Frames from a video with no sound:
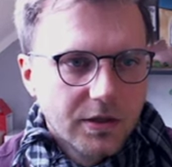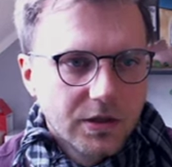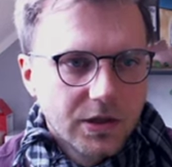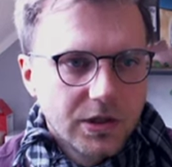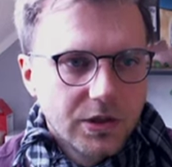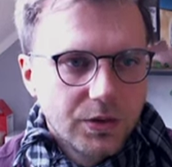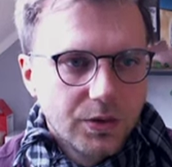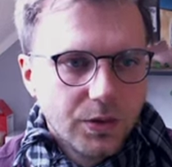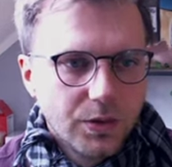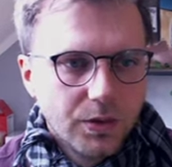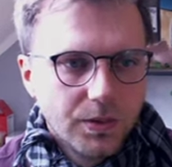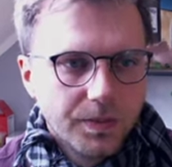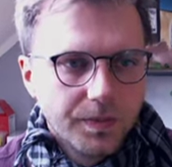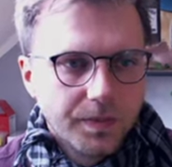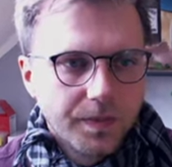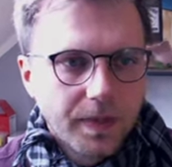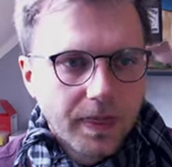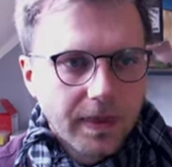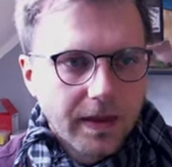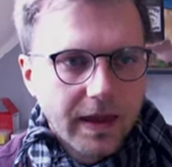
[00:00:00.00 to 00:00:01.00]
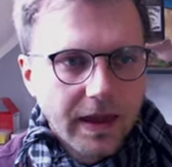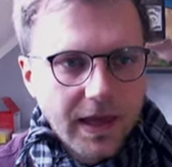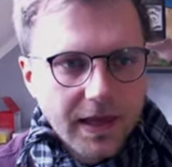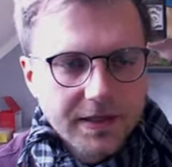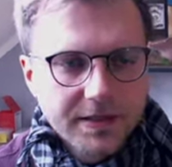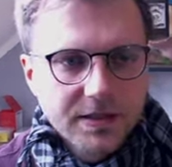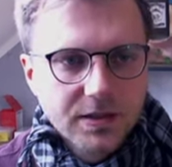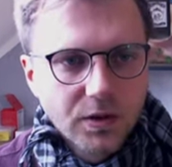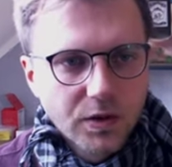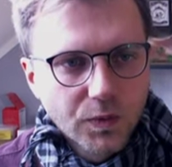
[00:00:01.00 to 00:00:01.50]
true
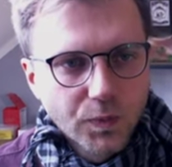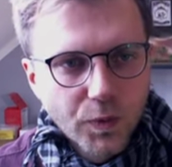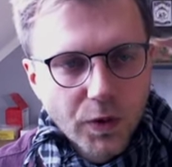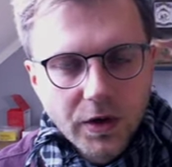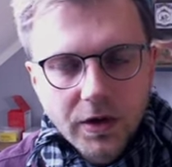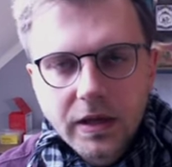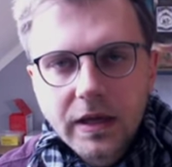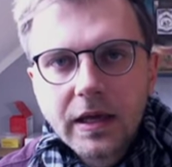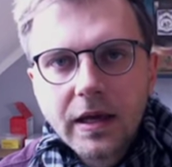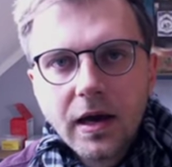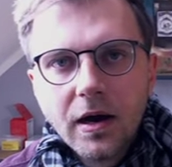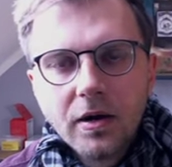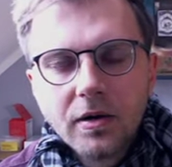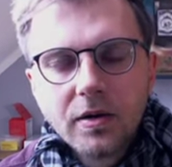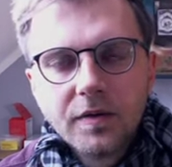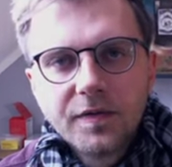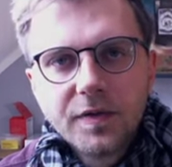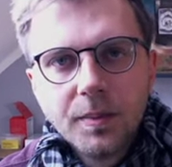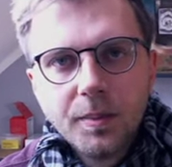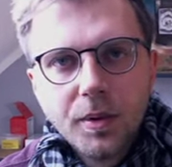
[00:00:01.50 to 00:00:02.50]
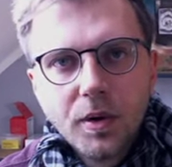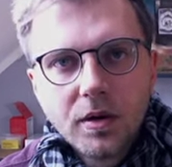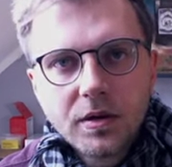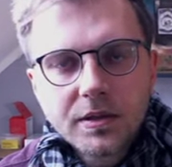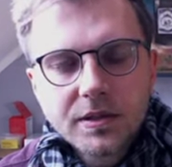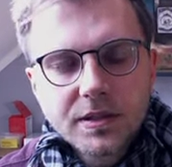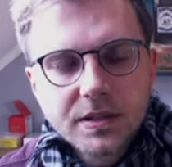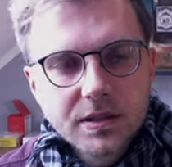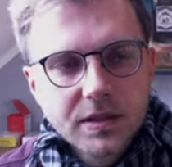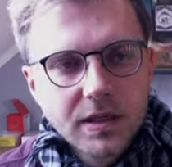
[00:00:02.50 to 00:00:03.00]
is not working out of the
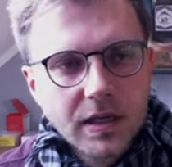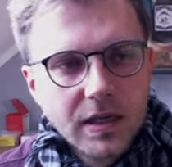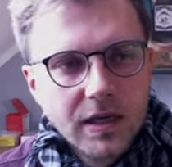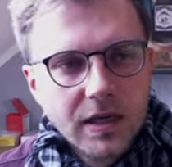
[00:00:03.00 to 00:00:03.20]
box